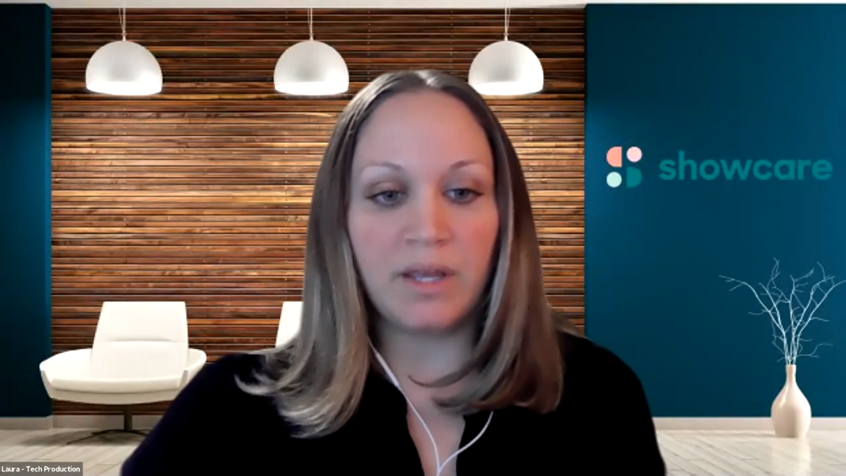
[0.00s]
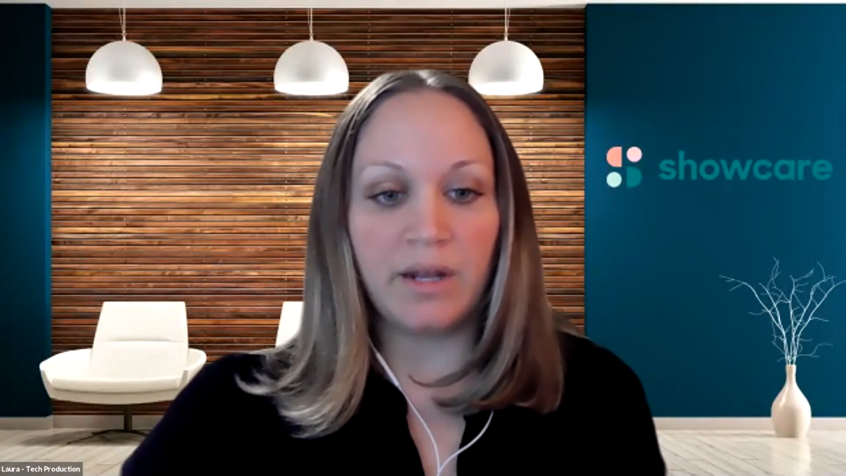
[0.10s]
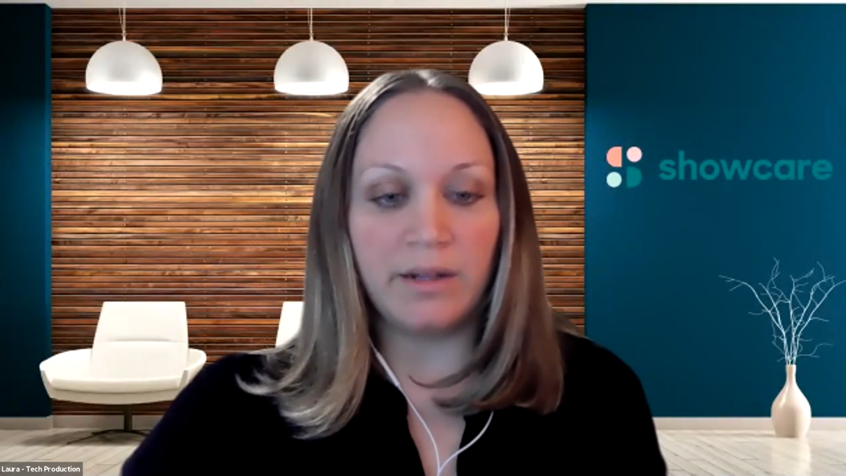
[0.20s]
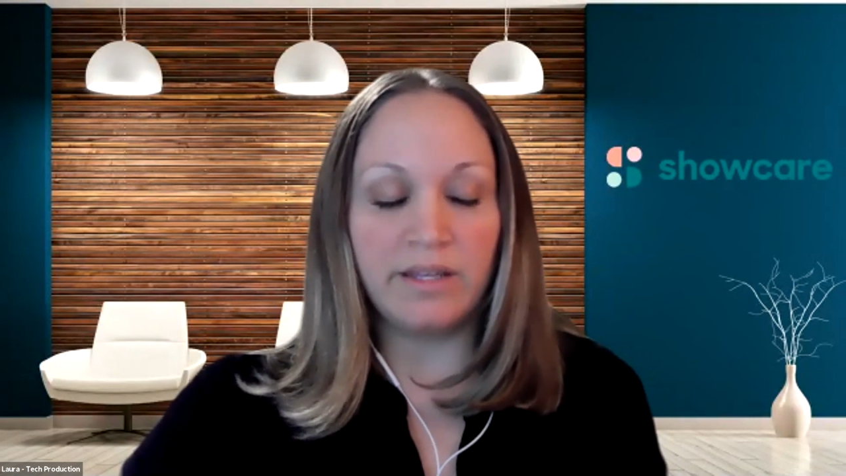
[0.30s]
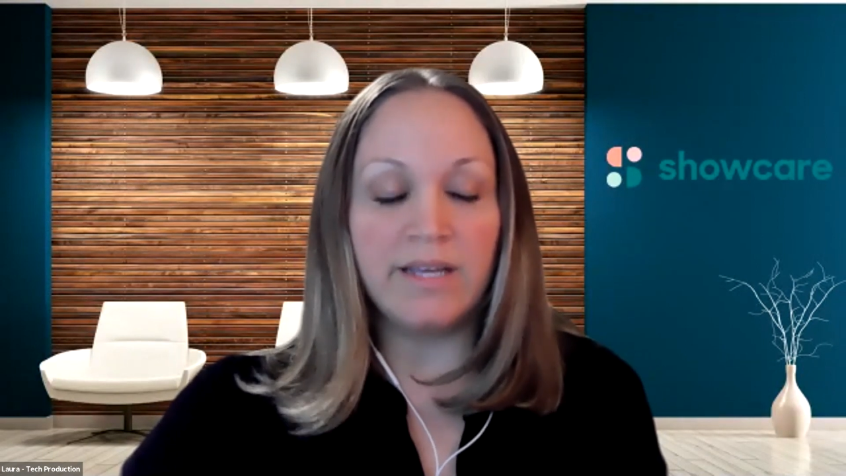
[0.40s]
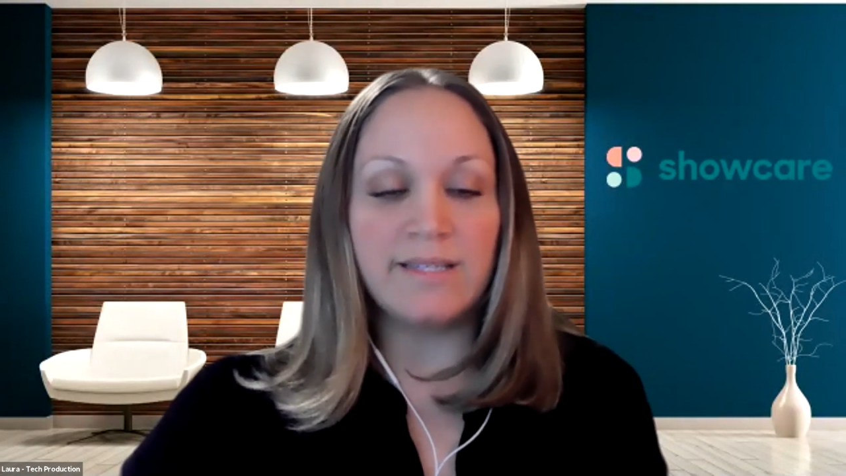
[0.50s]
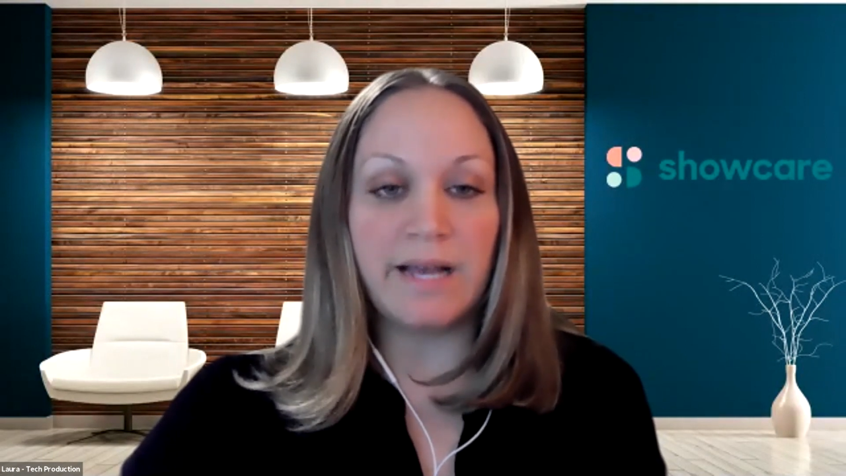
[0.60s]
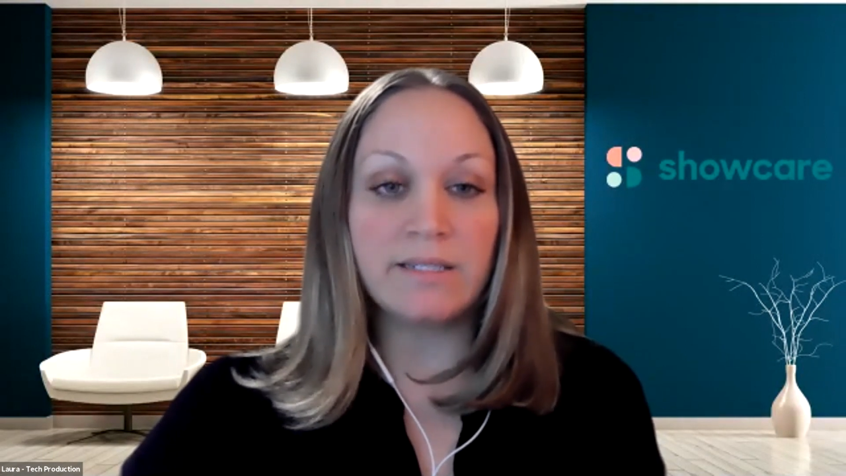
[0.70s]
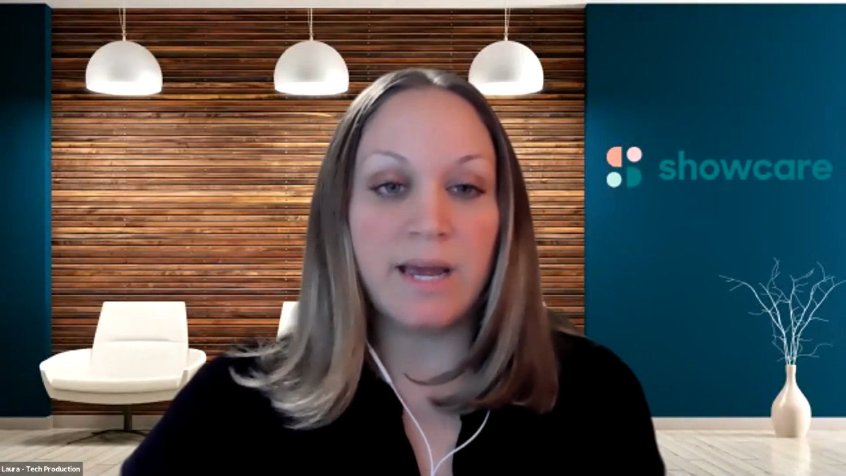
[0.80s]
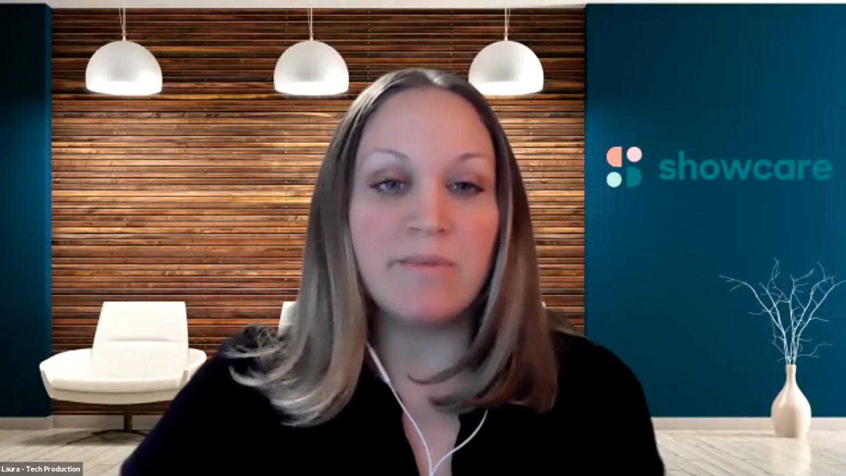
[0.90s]
and the
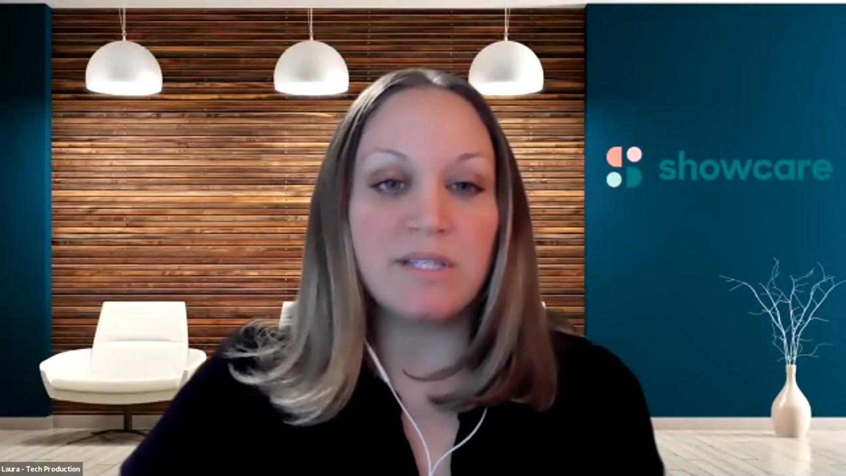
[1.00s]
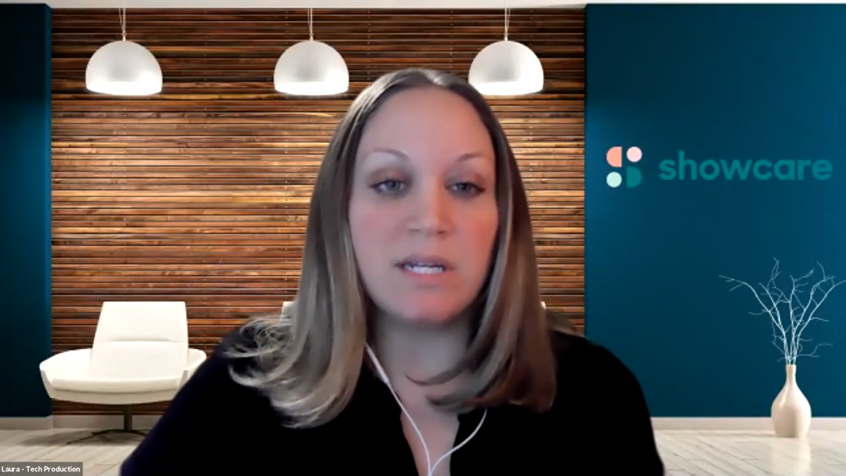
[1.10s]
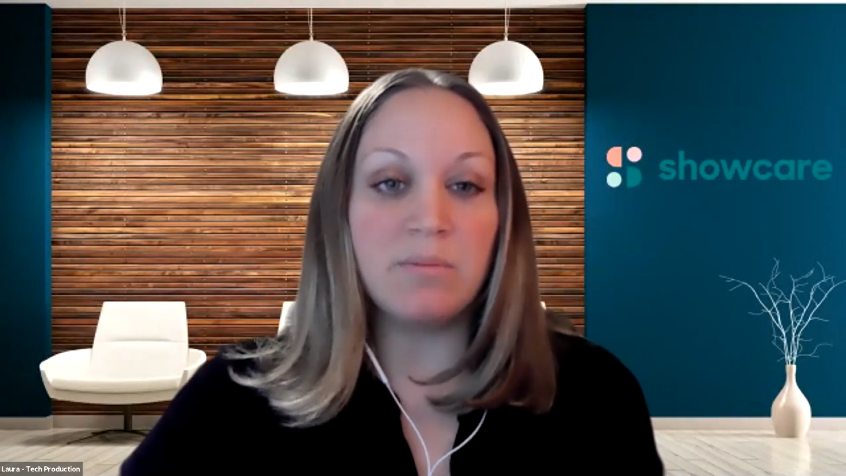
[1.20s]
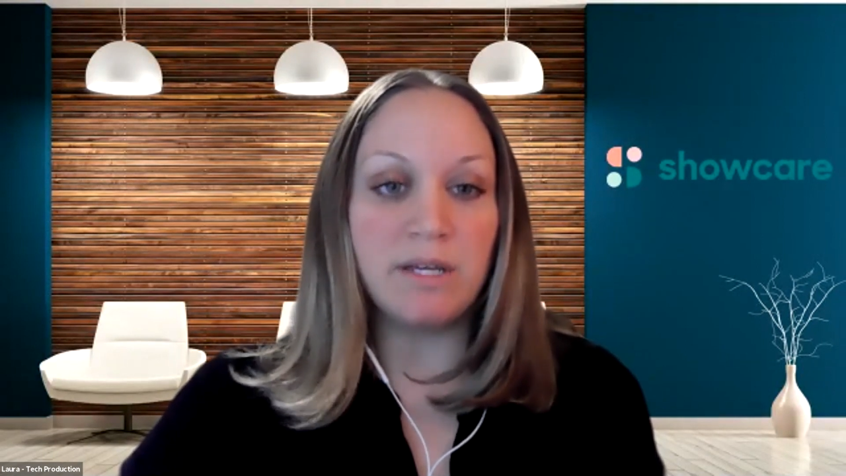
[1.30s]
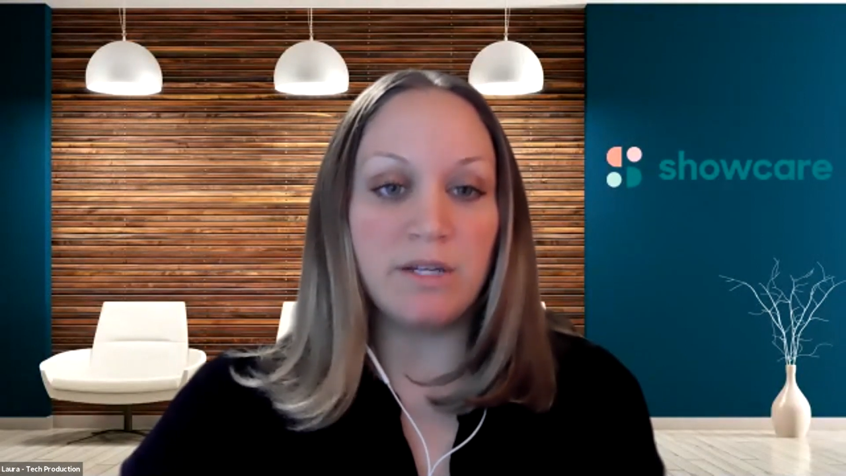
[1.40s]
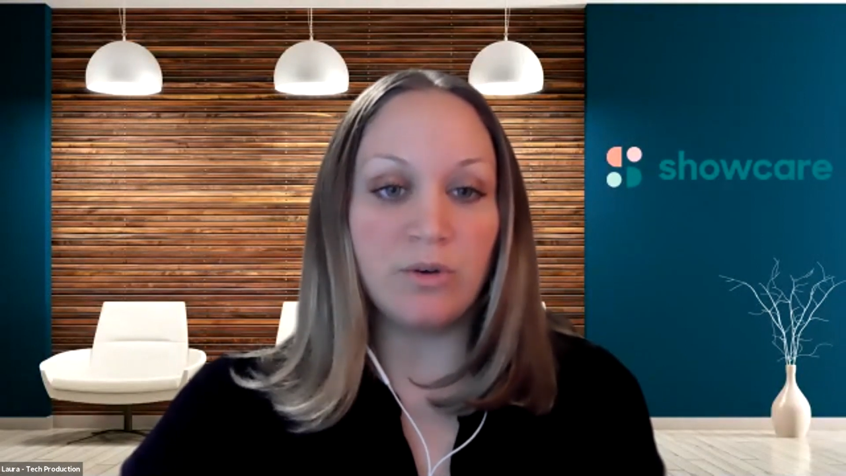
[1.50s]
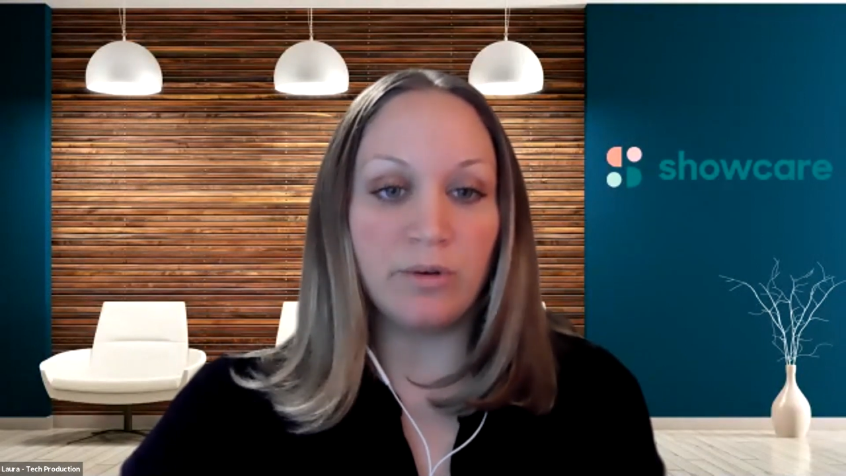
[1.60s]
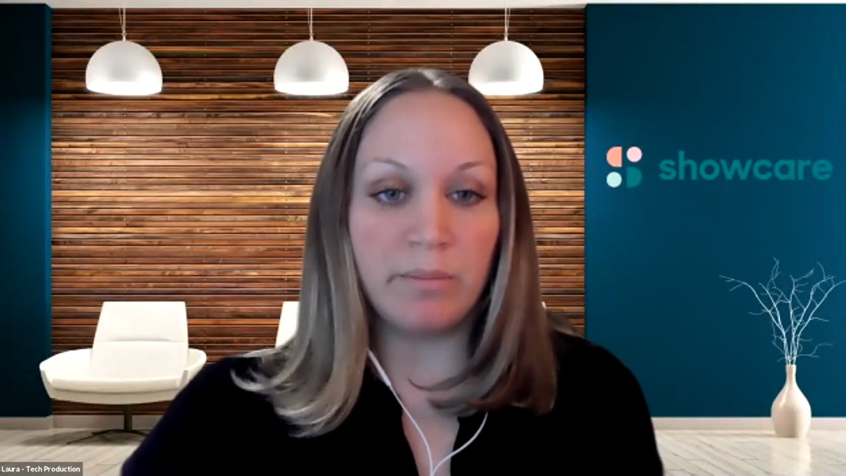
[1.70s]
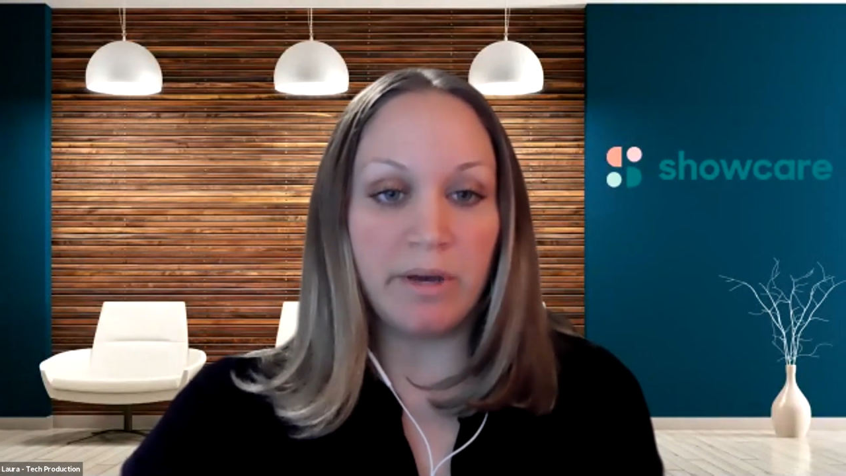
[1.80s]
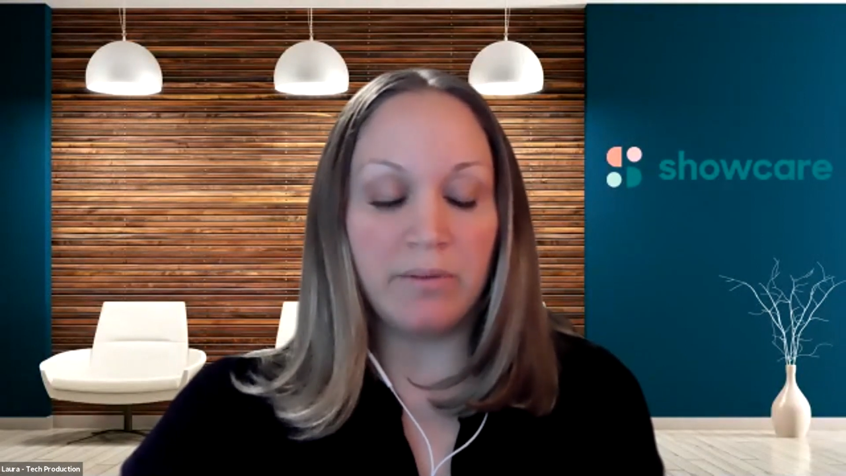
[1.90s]
exact time is going to be in
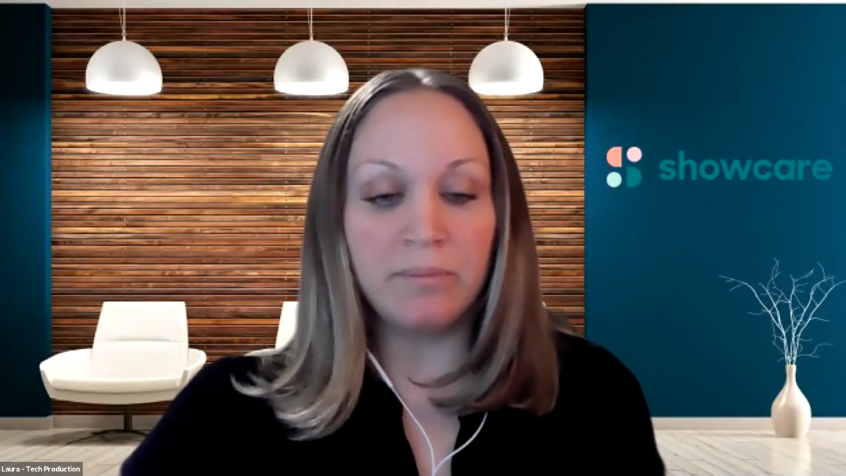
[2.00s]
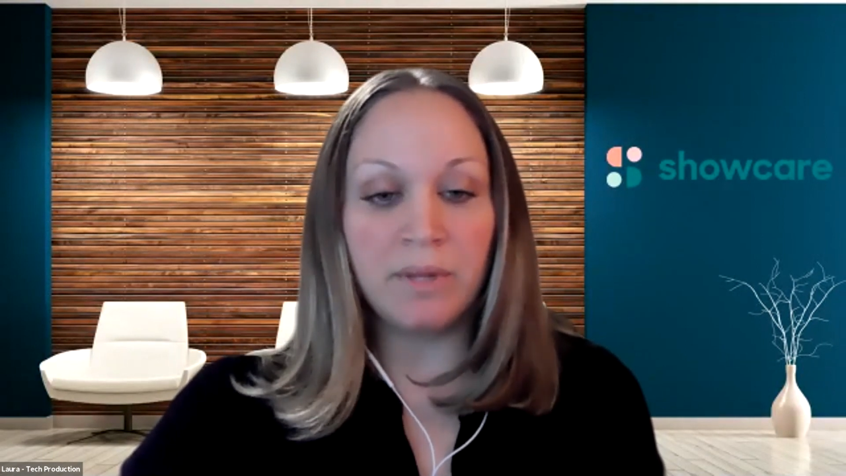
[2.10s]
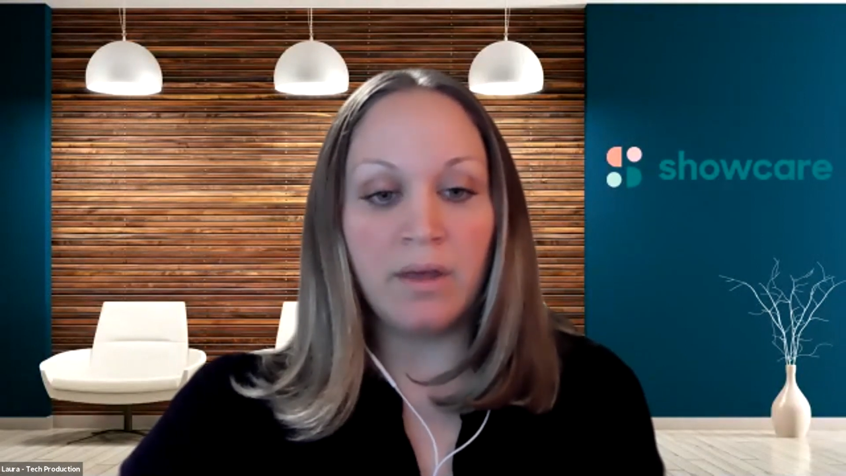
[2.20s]
your email.